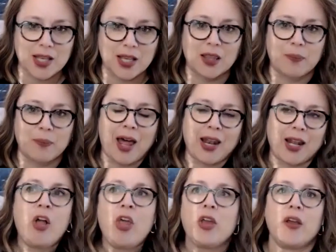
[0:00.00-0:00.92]
Like, the
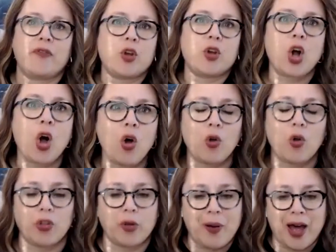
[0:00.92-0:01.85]
body, if you're
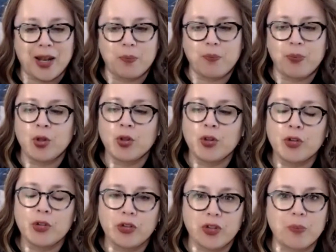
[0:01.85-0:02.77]
cold, the body
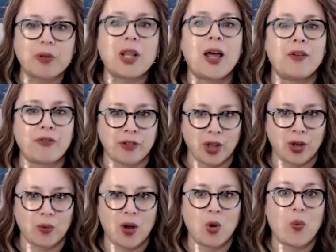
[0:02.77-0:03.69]
pulls the blood
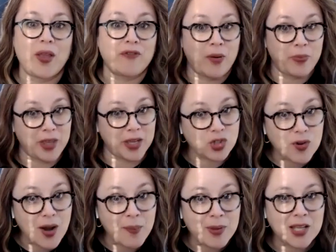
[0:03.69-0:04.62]
flow away from the
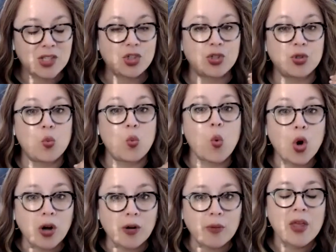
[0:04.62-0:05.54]
extremities to
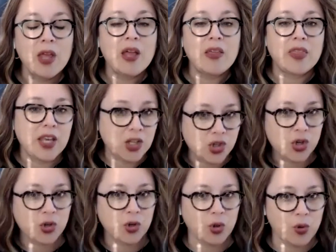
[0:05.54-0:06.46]
warm the
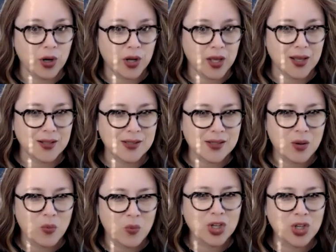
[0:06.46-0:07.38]
internal organs.
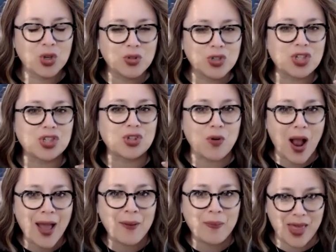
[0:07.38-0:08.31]
When you
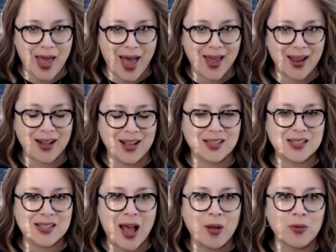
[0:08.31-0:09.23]
describe that, it
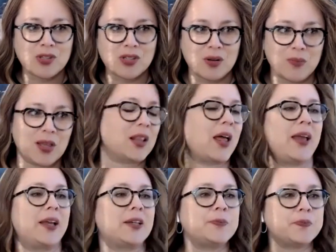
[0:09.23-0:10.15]
sounds to me
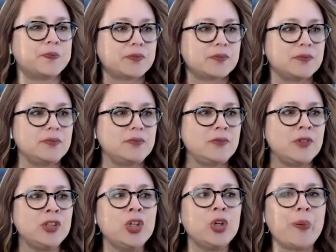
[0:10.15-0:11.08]
like
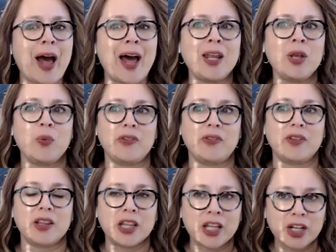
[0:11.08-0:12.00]
Your body was
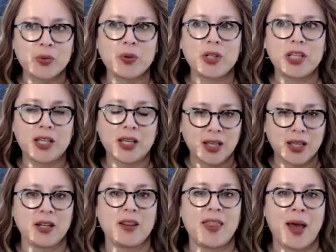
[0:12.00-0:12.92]
literally
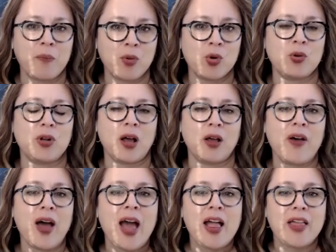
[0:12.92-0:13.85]
in that mode
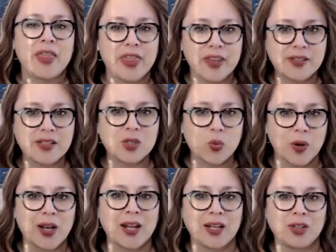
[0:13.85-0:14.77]
of, this is
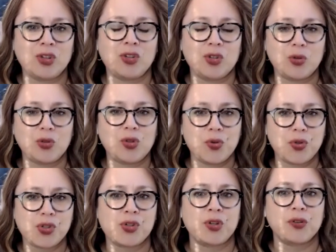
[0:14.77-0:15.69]
what I need to do to
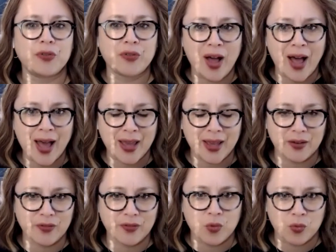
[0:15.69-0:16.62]

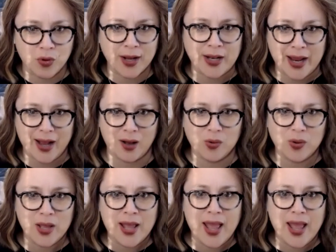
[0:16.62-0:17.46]
survive right now.